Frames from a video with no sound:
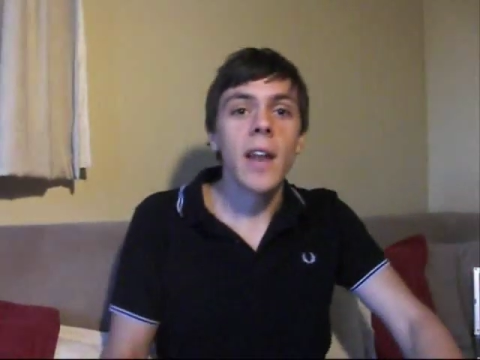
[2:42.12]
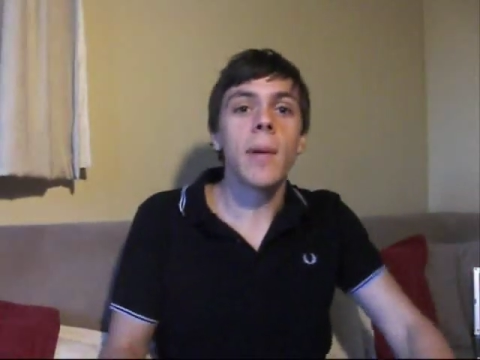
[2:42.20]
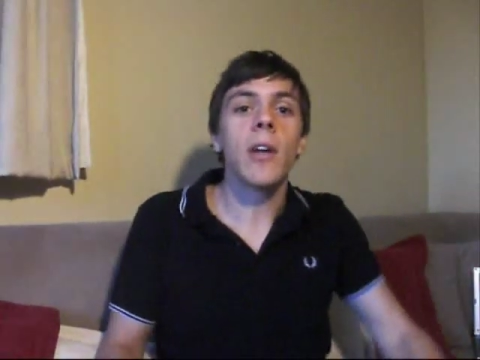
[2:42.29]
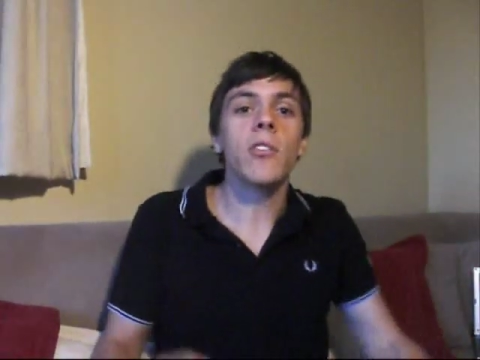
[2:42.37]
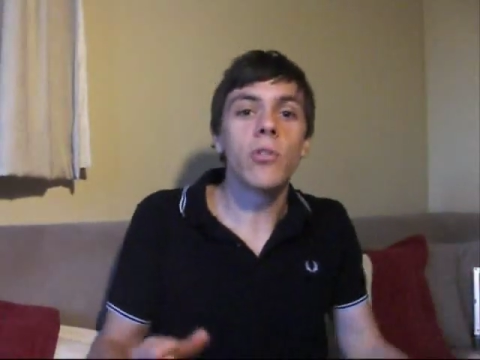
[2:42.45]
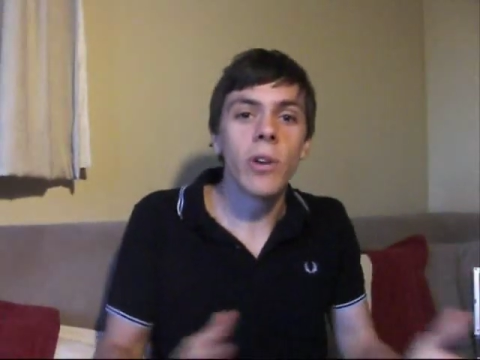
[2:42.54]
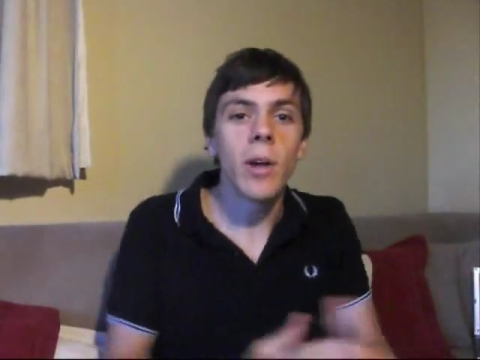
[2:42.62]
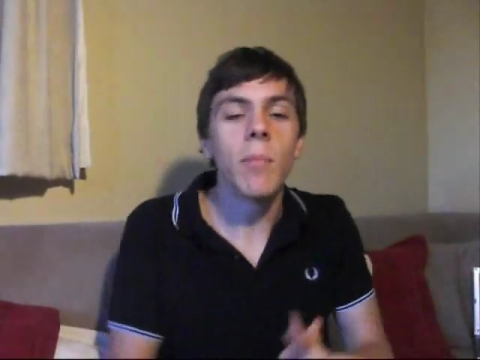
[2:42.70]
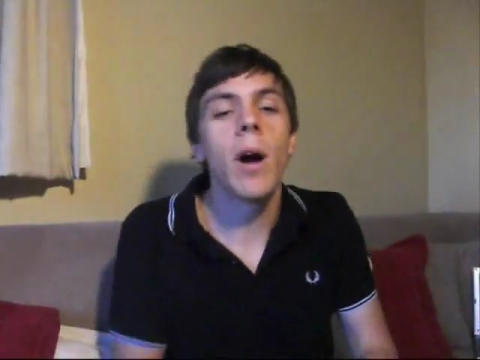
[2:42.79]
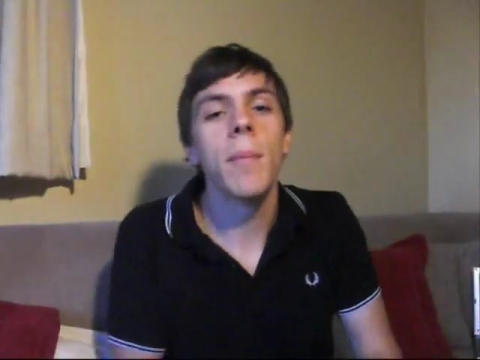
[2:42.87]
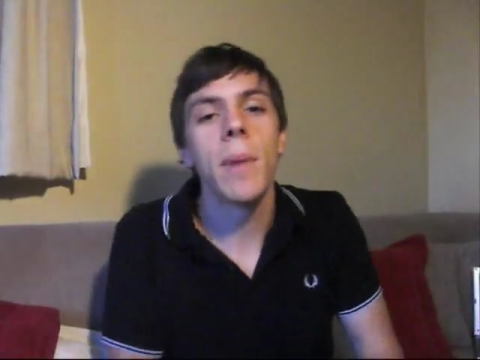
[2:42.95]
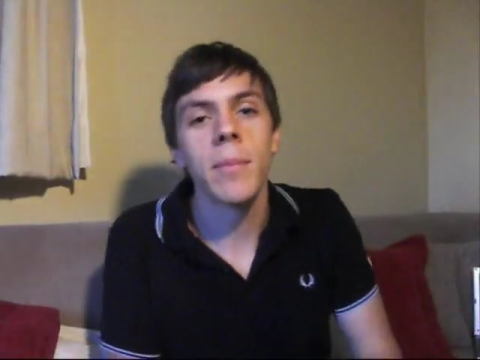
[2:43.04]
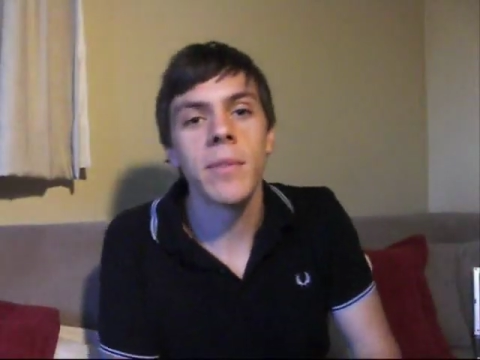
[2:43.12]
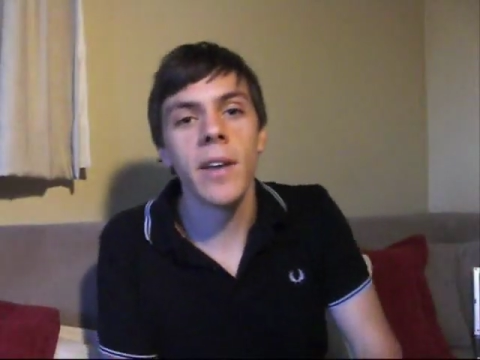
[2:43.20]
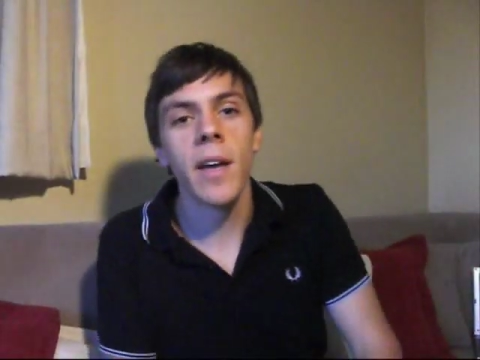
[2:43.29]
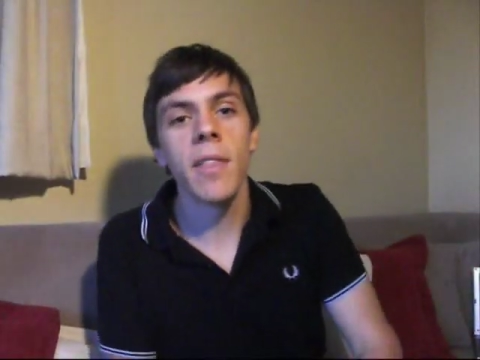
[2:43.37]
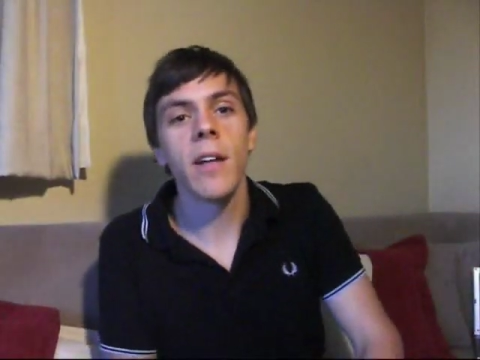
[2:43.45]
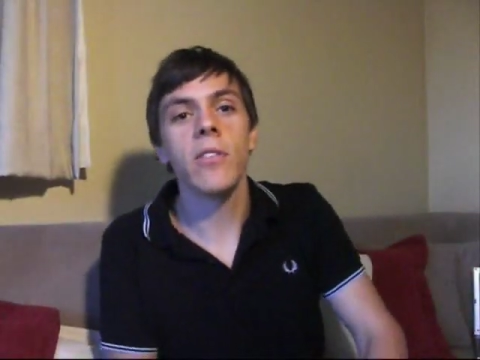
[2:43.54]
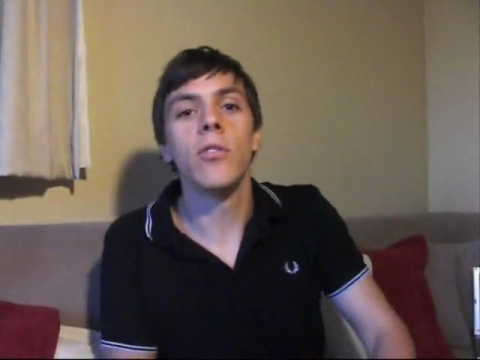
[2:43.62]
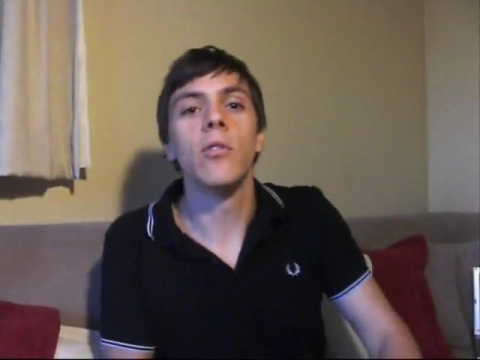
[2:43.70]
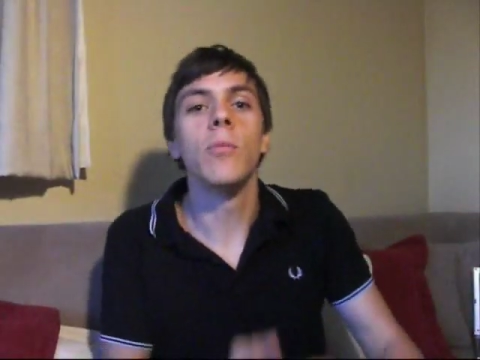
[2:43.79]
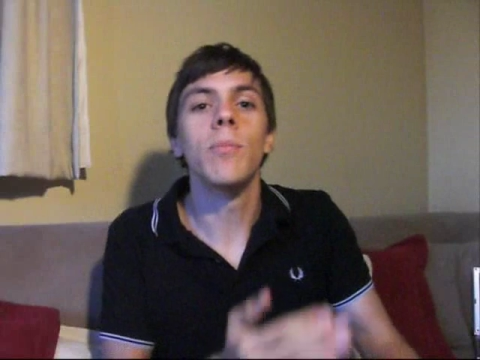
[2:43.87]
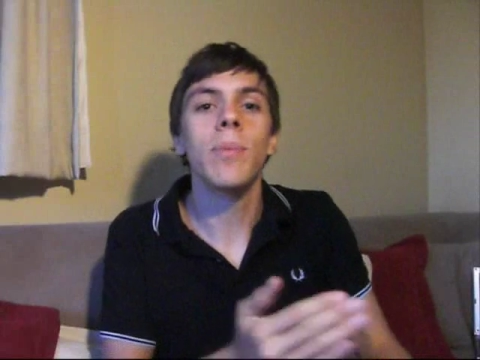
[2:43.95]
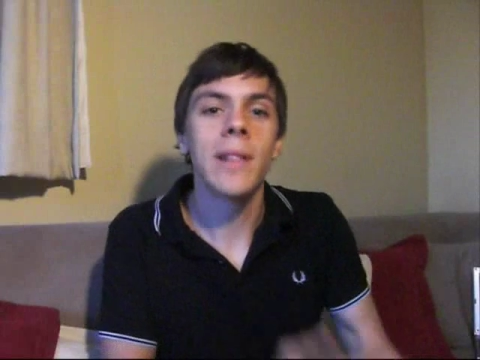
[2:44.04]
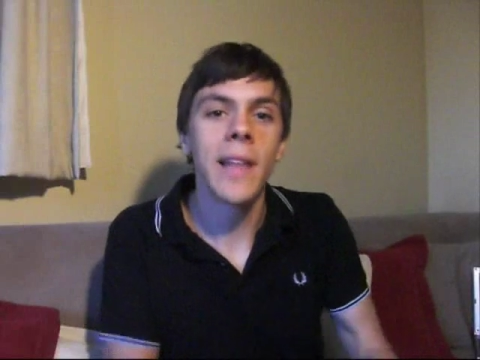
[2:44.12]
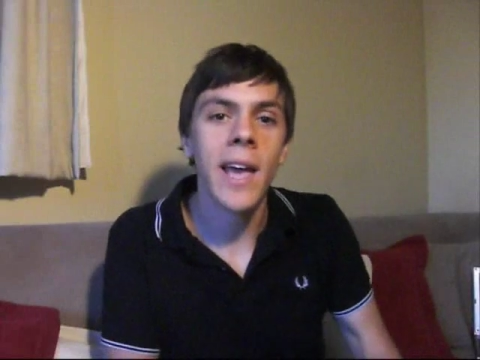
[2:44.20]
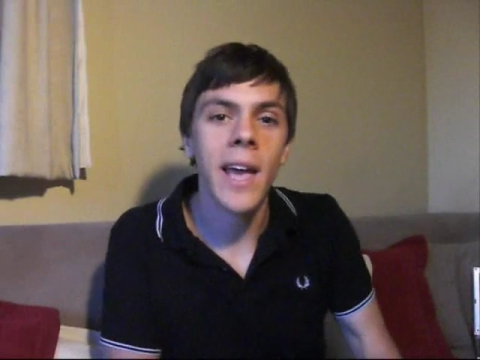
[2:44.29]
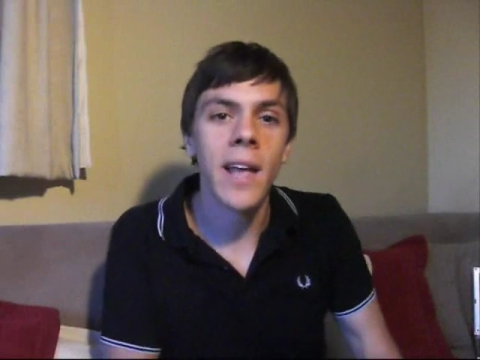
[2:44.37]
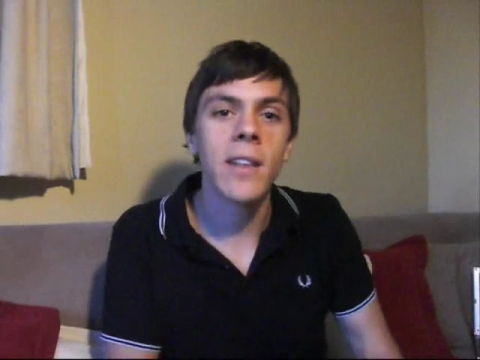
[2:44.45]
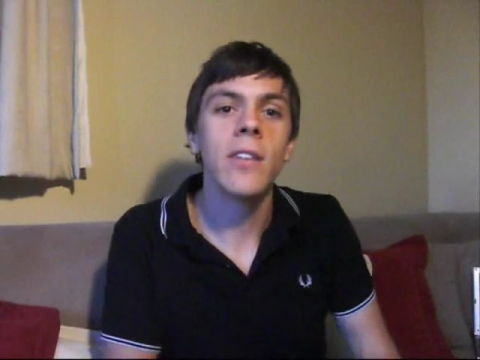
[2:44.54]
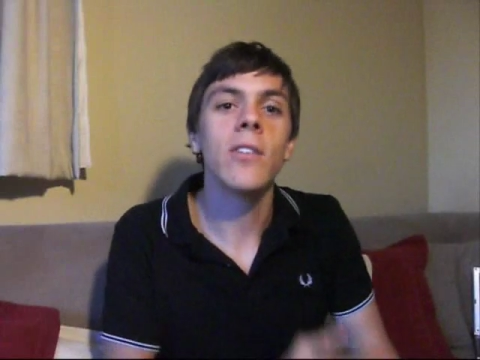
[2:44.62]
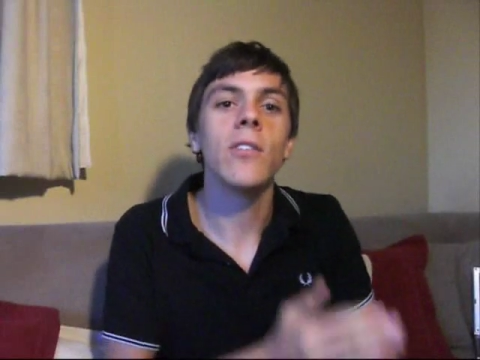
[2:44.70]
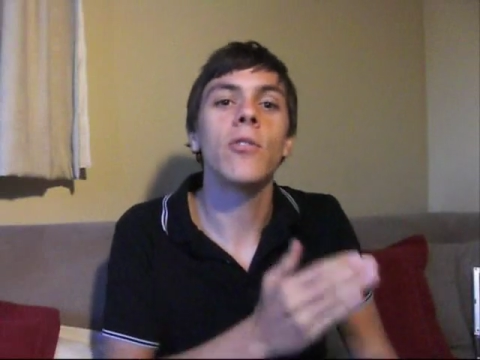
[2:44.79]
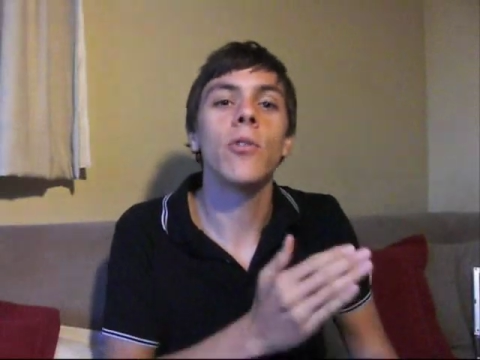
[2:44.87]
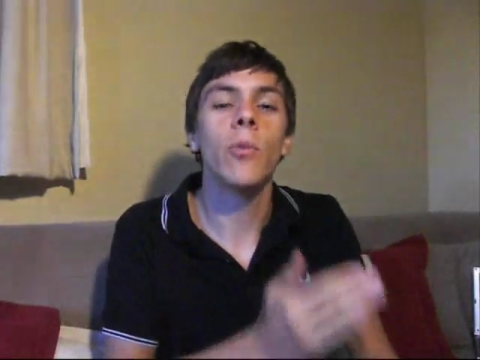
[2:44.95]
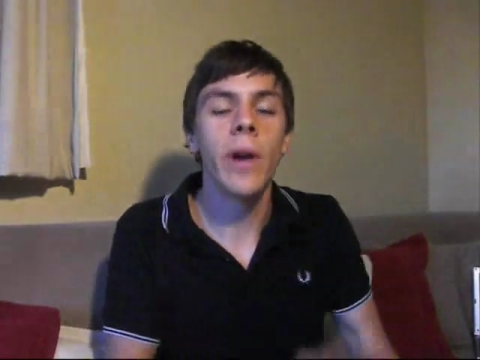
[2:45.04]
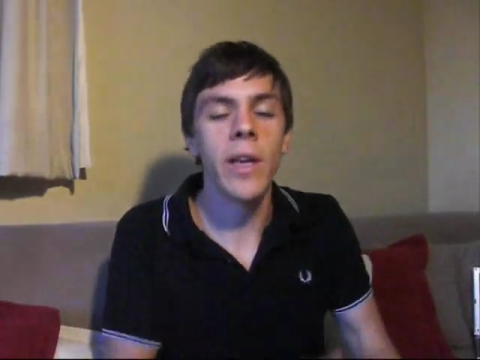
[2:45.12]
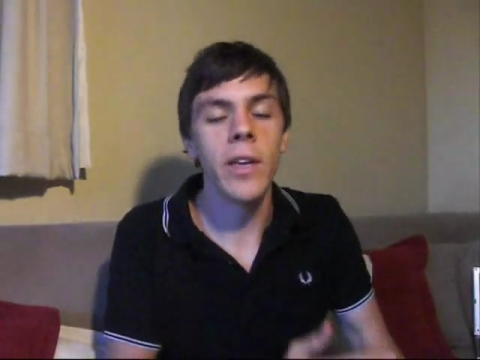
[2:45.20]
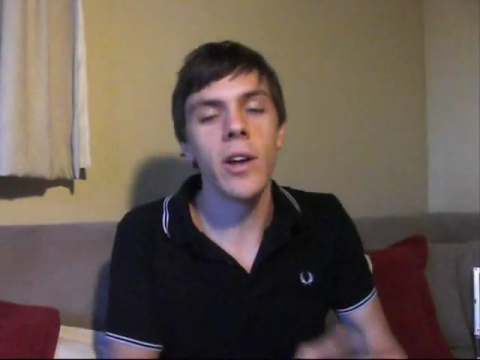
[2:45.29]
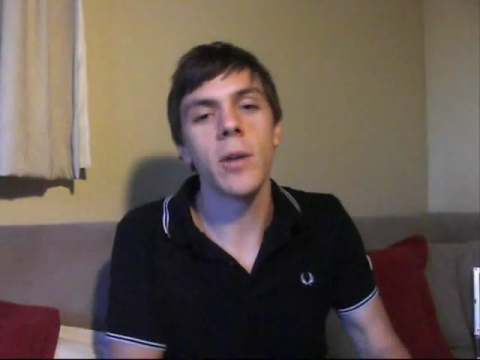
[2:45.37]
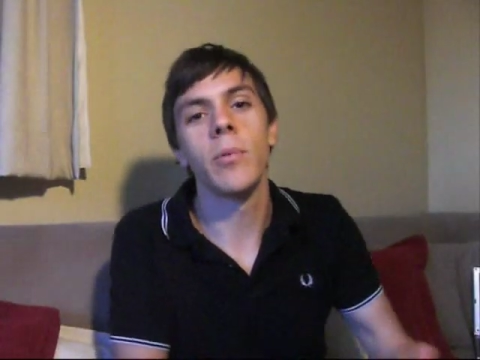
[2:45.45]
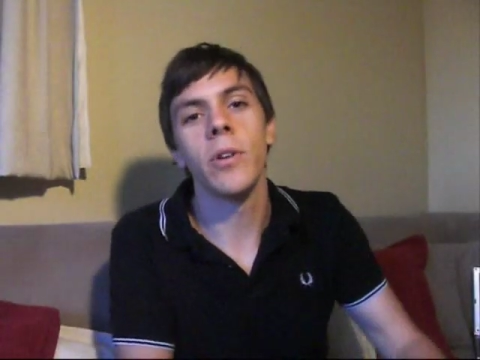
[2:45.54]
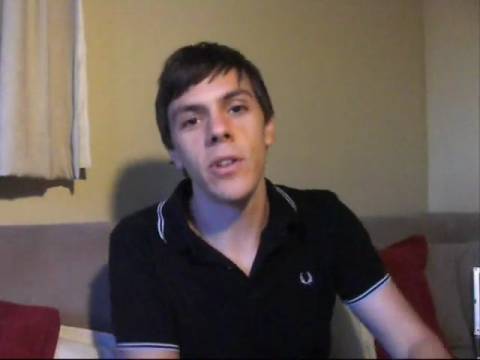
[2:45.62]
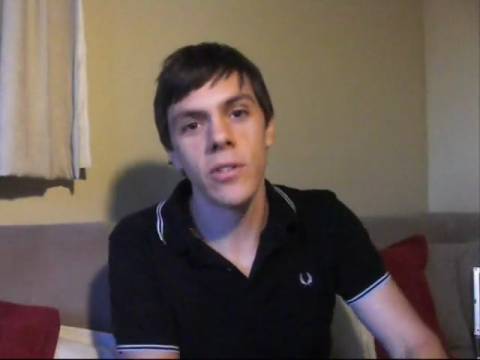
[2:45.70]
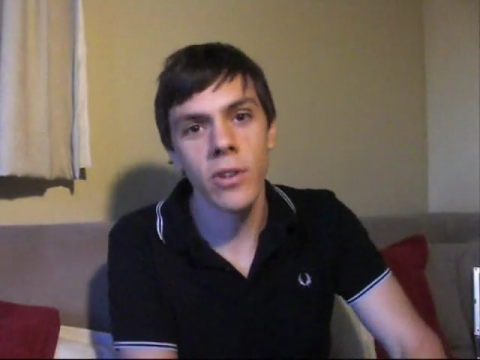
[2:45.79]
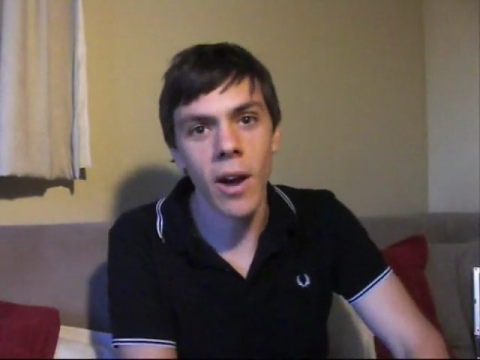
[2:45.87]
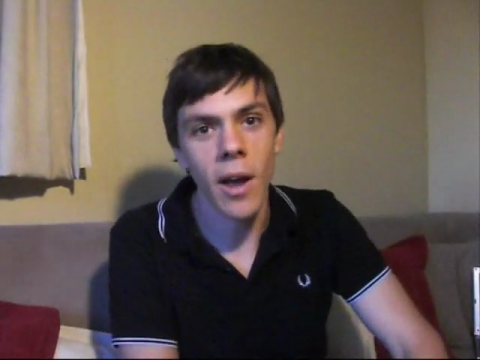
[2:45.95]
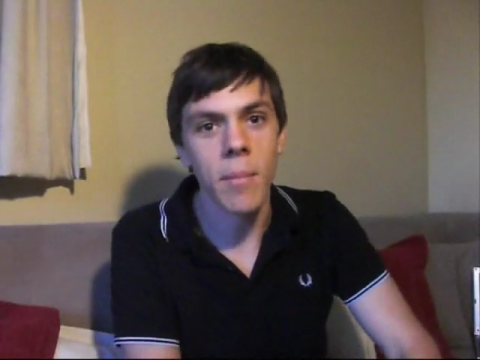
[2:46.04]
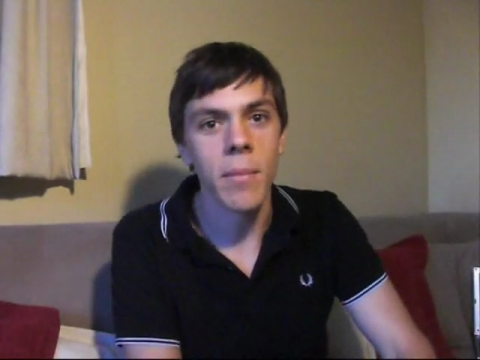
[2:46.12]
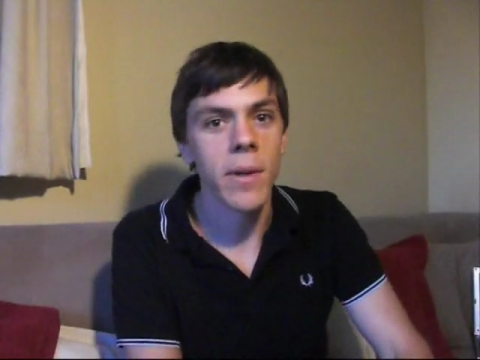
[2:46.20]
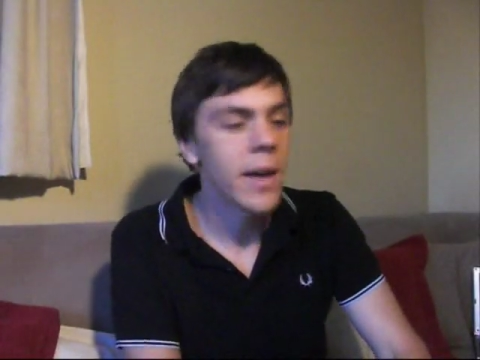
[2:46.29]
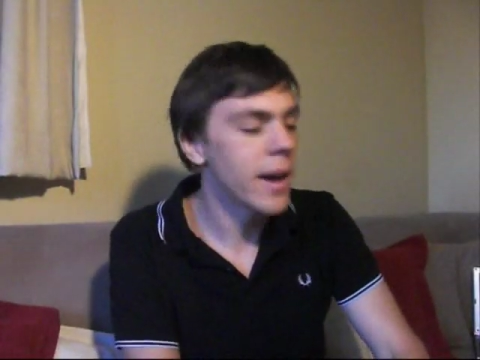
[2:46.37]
and about drawing a mind map together to plan to where you're going to put your time.